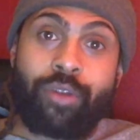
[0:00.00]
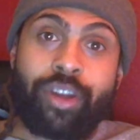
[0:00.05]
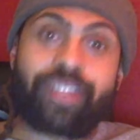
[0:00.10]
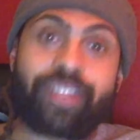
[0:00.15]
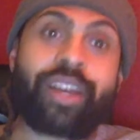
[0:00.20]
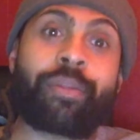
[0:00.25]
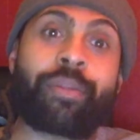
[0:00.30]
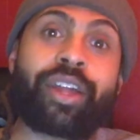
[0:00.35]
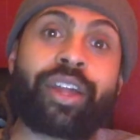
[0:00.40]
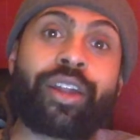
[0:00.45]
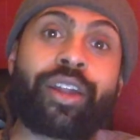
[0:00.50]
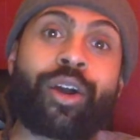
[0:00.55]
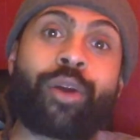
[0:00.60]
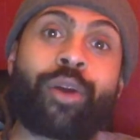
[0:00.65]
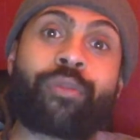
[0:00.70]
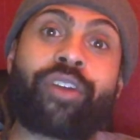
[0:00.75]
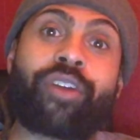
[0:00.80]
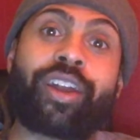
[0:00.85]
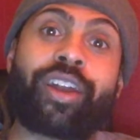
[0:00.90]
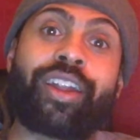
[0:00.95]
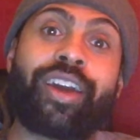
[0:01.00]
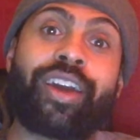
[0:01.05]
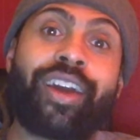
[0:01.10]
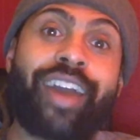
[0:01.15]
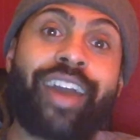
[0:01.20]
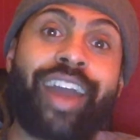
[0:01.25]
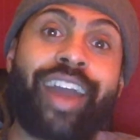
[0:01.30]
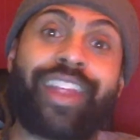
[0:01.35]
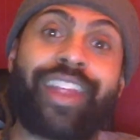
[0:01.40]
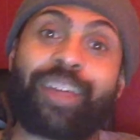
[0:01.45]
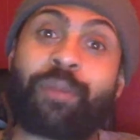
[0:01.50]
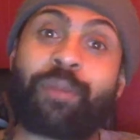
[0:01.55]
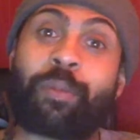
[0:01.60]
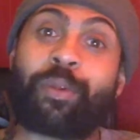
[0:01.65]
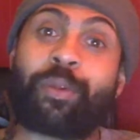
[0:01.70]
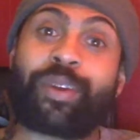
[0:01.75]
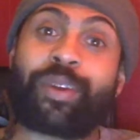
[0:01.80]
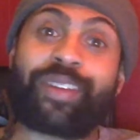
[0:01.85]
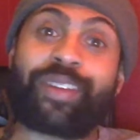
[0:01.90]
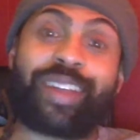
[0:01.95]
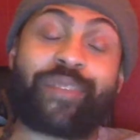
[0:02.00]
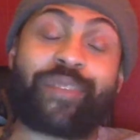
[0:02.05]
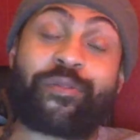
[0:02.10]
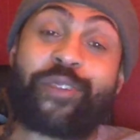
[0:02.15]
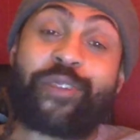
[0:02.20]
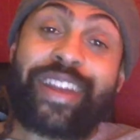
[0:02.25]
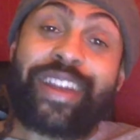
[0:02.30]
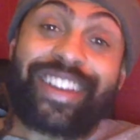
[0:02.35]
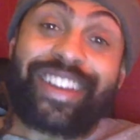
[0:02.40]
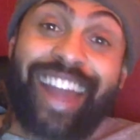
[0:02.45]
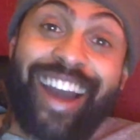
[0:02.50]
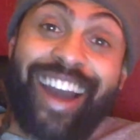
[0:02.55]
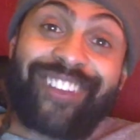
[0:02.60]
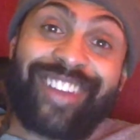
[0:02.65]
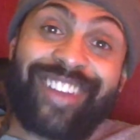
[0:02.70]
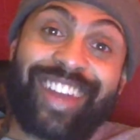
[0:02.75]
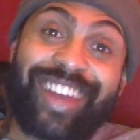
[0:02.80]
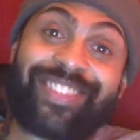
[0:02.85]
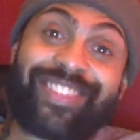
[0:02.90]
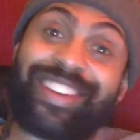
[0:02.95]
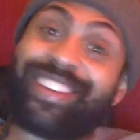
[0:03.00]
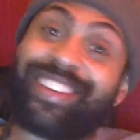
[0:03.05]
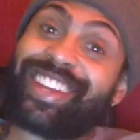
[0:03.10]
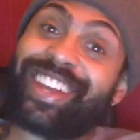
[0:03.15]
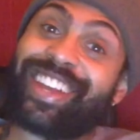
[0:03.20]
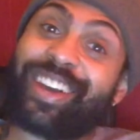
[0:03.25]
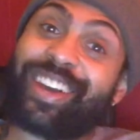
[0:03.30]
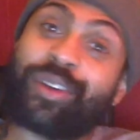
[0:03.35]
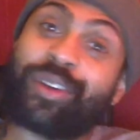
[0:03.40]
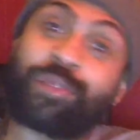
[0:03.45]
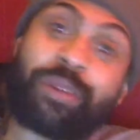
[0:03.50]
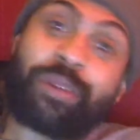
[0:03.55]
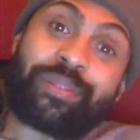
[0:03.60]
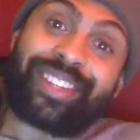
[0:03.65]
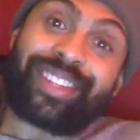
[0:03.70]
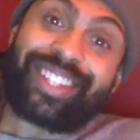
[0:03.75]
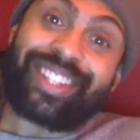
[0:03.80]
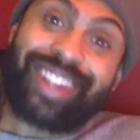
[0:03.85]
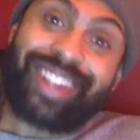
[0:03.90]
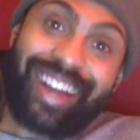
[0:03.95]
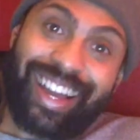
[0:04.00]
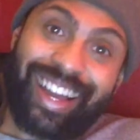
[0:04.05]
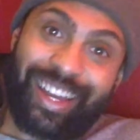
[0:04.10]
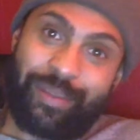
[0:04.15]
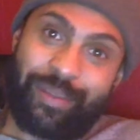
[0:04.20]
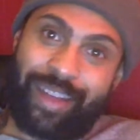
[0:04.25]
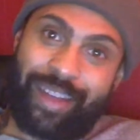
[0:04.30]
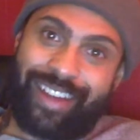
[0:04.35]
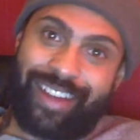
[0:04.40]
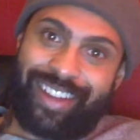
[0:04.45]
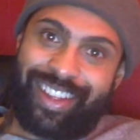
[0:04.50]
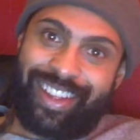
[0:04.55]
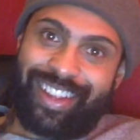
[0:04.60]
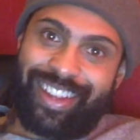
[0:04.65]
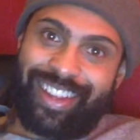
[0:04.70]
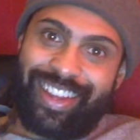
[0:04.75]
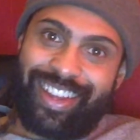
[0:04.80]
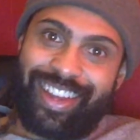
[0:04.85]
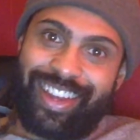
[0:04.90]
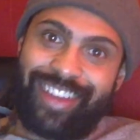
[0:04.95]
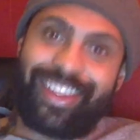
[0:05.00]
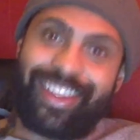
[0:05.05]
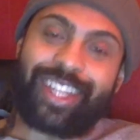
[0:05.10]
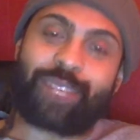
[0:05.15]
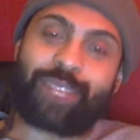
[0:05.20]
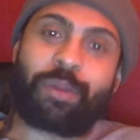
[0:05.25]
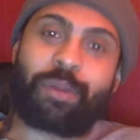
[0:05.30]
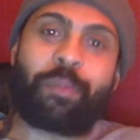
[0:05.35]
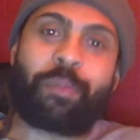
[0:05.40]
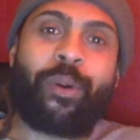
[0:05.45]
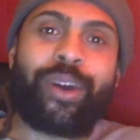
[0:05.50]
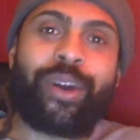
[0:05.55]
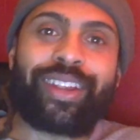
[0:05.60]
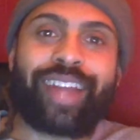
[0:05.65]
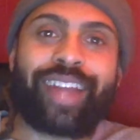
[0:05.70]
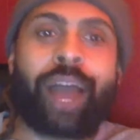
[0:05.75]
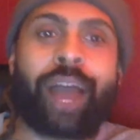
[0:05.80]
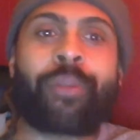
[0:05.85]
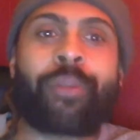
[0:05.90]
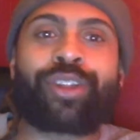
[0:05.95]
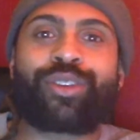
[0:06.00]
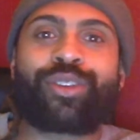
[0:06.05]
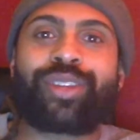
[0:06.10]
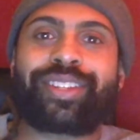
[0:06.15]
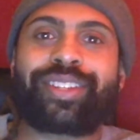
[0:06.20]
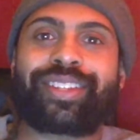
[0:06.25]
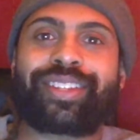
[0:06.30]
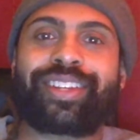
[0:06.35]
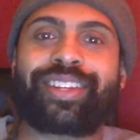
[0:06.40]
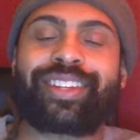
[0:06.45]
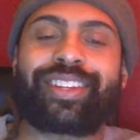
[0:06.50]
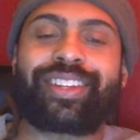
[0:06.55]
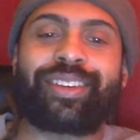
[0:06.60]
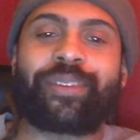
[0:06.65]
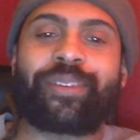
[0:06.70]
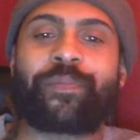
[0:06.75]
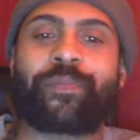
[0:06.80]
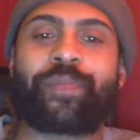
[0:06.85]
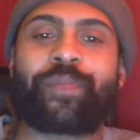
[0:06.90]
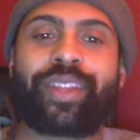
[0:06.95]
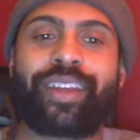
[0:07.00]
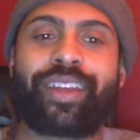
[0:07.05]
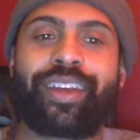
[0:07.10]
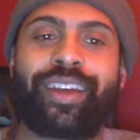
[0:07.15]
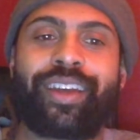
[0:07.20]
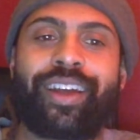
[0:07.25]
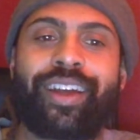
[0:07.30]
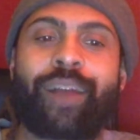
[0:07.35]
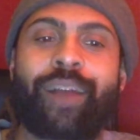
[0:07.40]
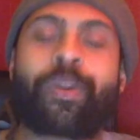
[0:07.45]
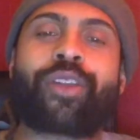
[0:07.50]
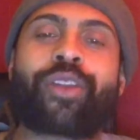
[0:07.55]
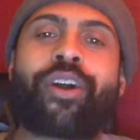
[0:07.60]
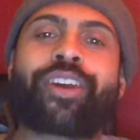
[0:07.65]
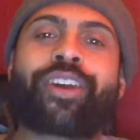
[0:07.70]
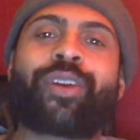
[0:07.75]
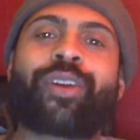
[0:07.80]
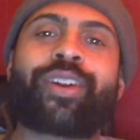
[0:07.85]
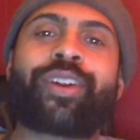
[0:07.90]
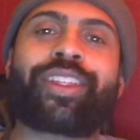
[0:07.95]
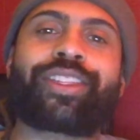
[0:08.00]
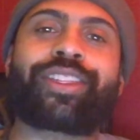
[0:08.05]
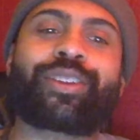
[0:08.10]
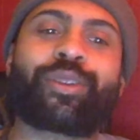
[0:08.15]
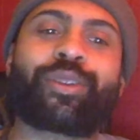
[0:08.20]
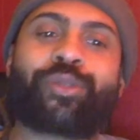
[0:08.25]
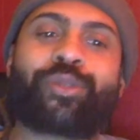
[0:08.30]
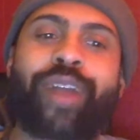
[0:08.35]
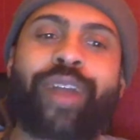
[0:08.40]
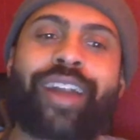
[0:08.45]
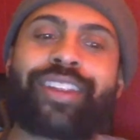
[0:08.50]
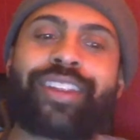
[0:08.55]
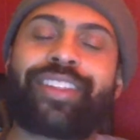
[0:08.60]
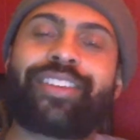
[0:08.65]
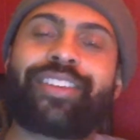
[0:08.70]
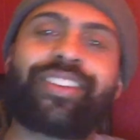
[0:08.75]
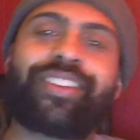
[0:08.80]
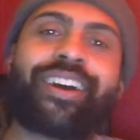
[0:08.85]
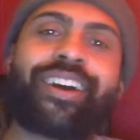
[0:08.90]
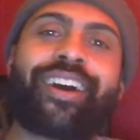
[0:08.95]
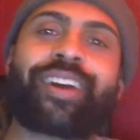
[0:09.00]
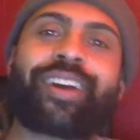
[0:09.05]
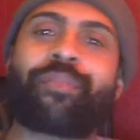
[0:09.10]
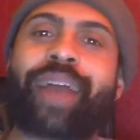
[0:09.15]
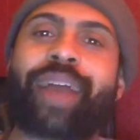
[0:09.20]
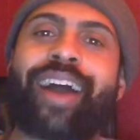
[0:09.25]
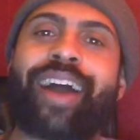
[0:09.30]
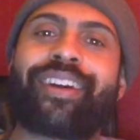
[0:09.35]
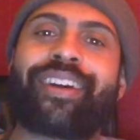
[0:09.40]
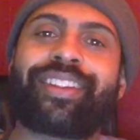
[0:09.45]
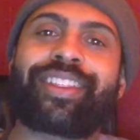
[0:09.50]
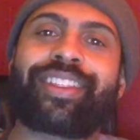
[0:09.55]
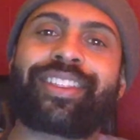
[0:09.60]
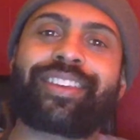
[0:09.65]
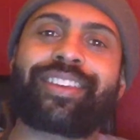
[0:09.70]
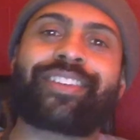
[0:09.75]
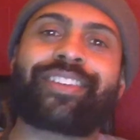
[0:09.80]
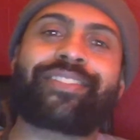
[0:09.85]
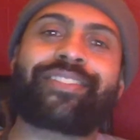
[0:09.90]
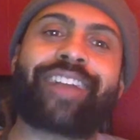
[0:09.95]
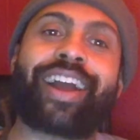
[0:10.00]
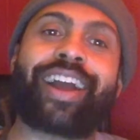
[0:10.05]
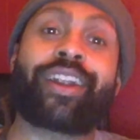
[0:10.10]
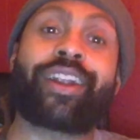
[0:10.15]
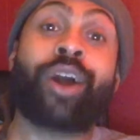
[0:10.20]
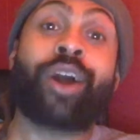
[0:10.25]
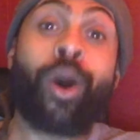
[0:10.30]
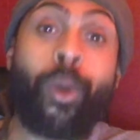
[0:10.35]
He's like, I'm gonna hit a home run, and like people were getting freaked out, man. I'm starting to get goosebumps just talking about it. You can't just be pointing like, I'm gonna do this thing to you. I'm gonna knock you out in the third round, and then you knock him out in the third round.